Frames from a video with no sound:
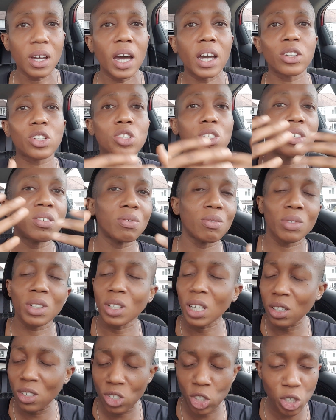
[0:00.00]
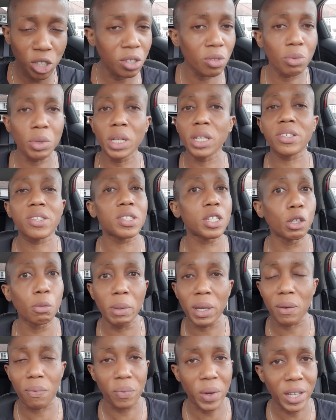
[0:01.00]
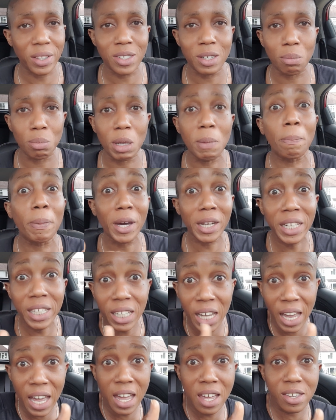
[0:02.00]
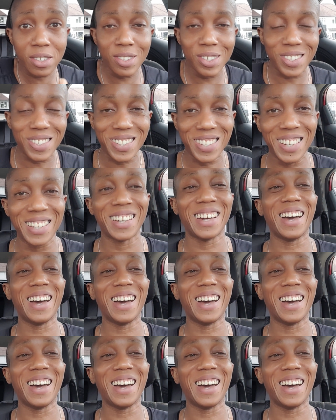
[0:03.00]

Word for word: I shouldn't, it shouldn't really still be affecting me. But it is.